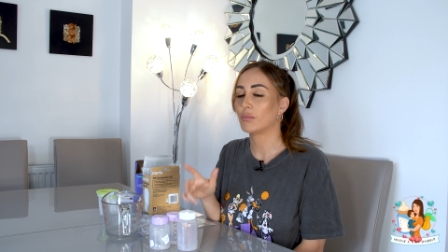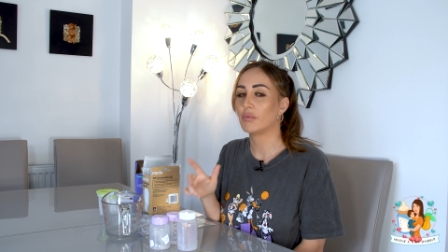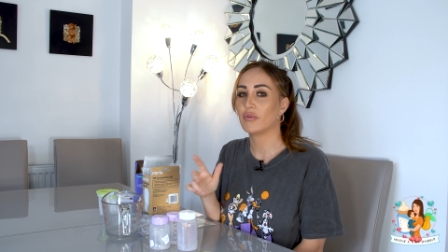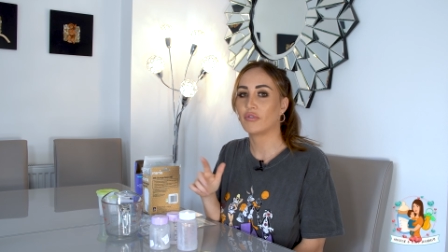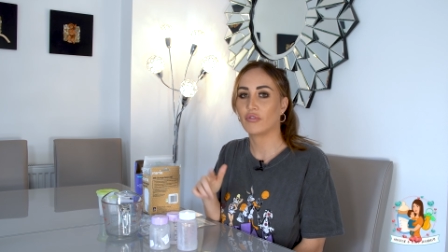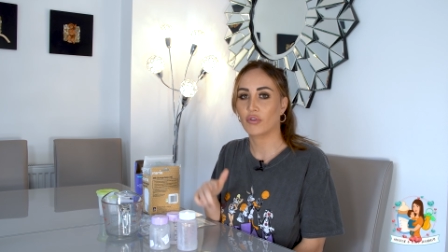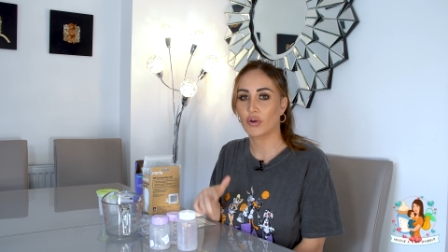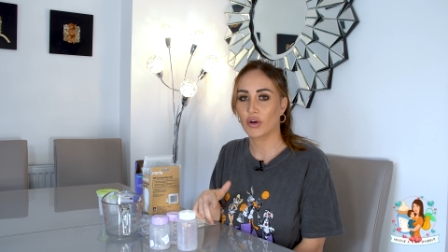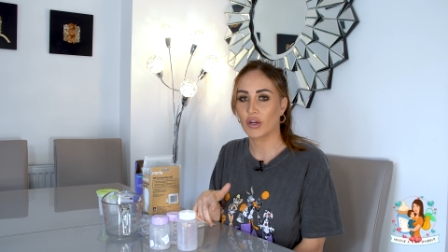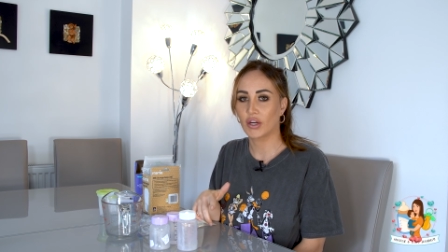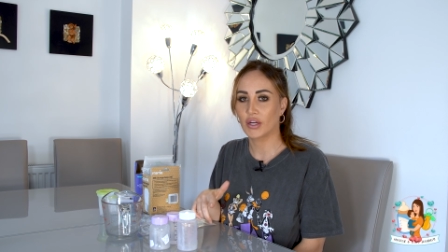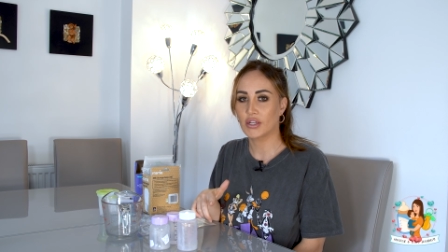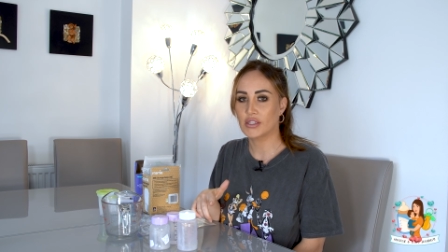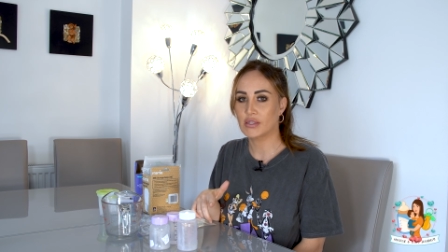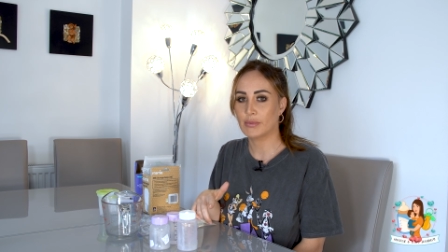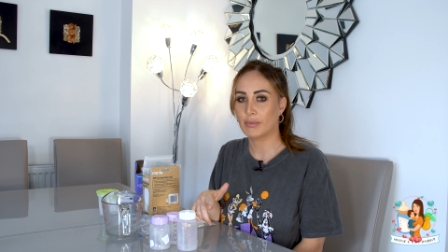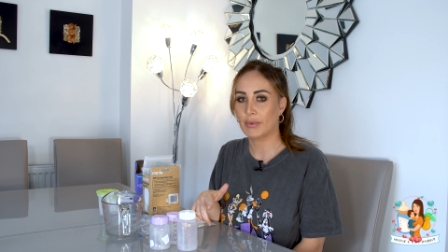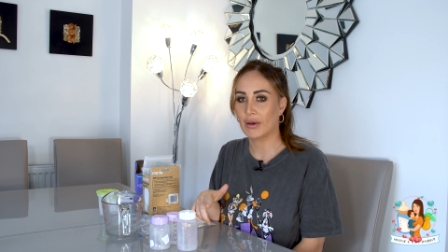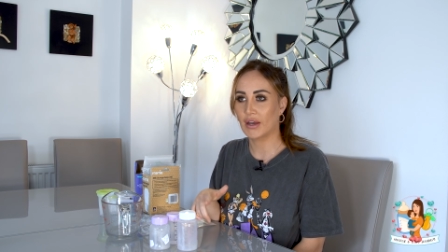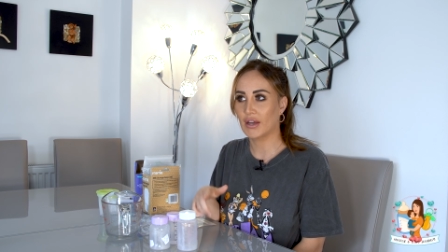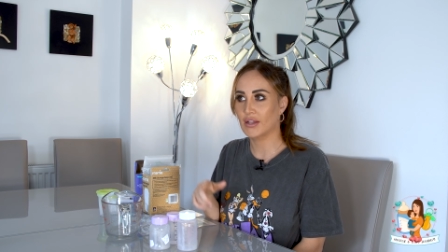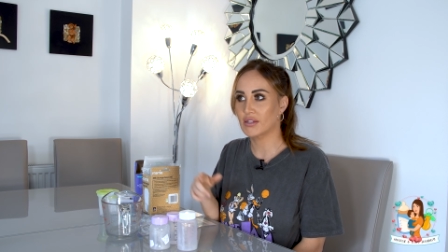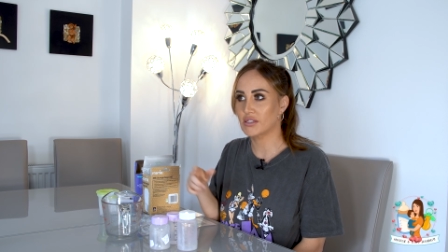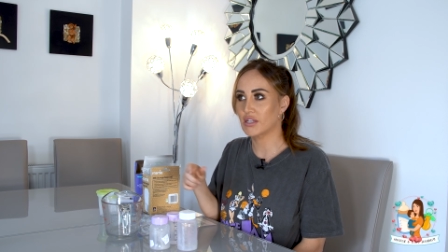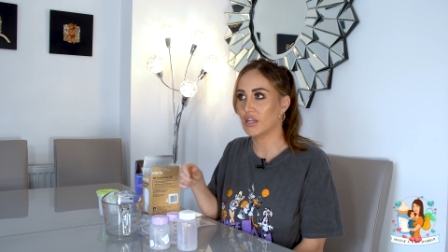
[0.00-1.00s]
before I go to
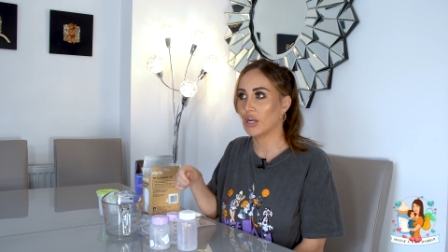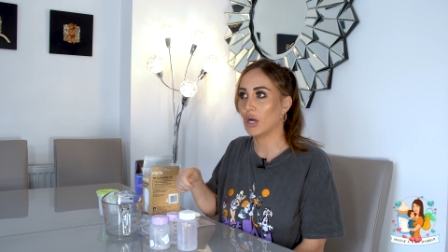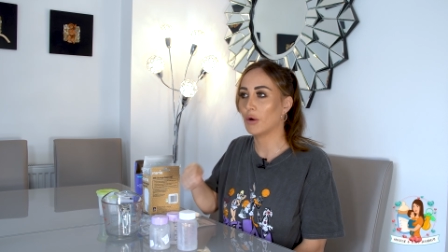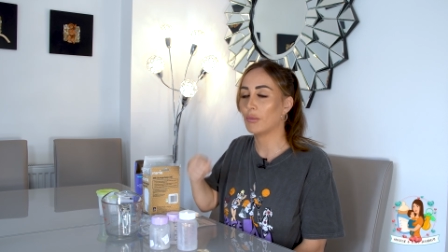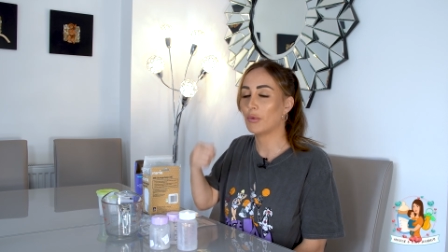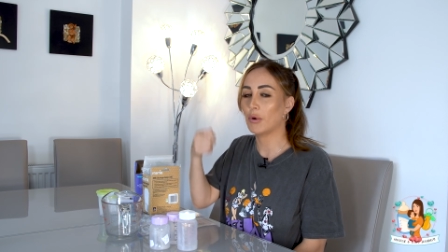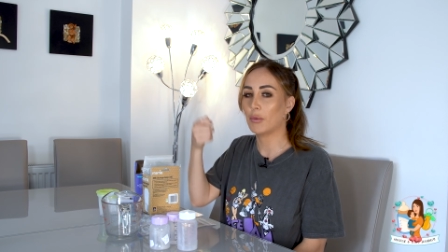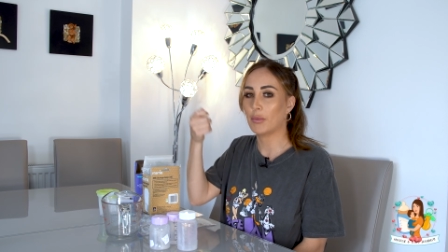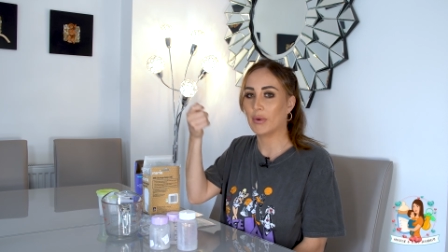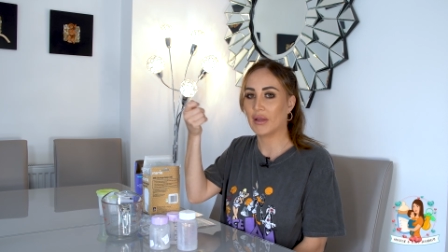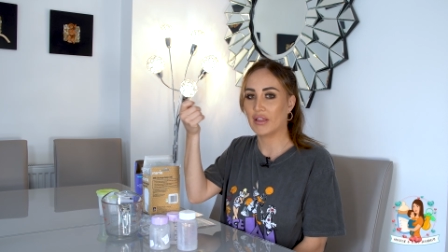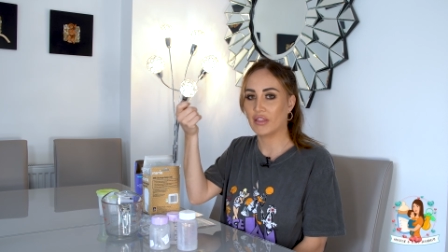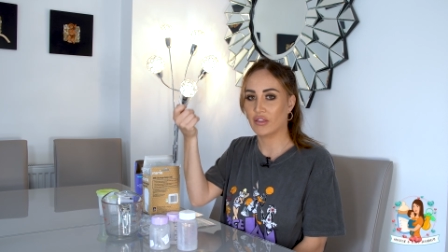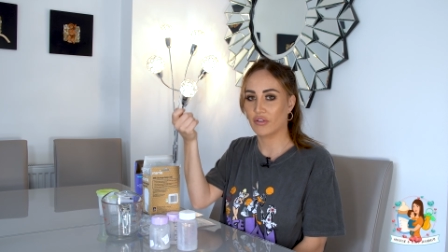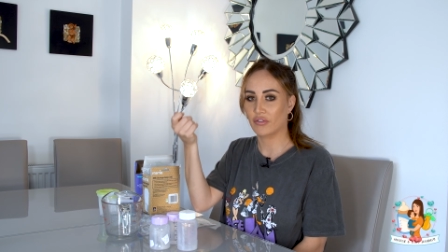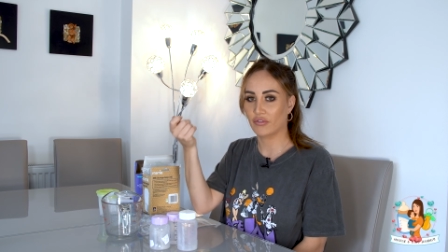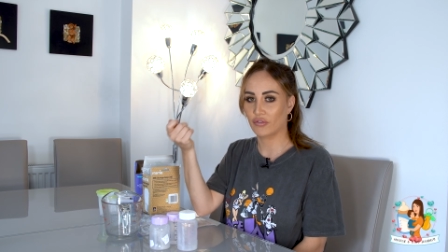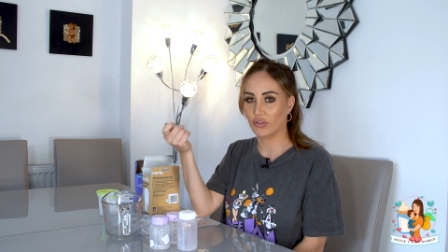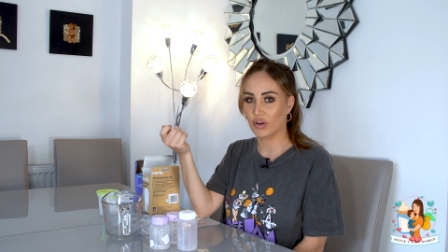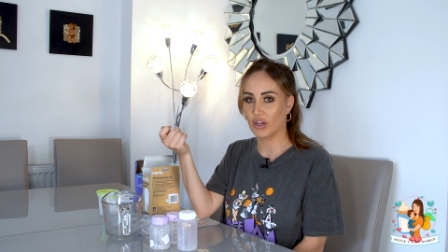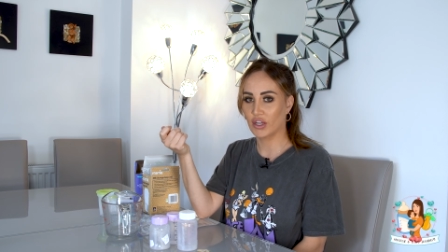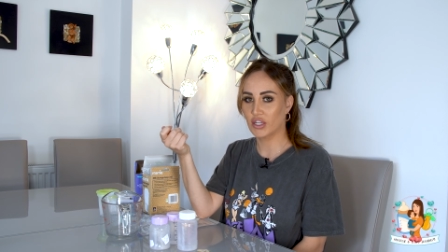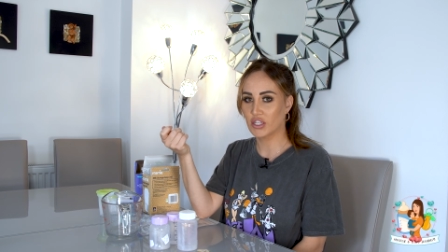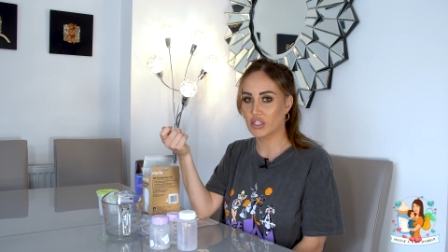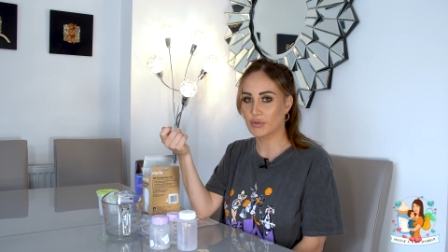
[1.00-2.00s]
bed and I'll pop it in the
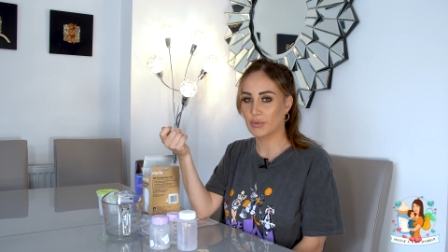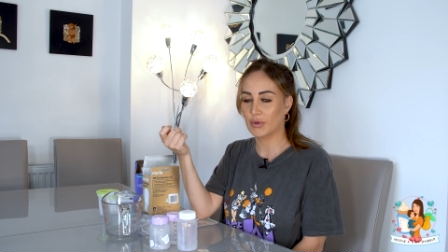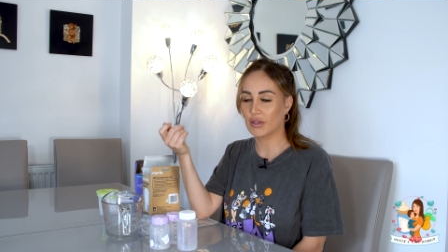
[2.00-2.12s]
fridge,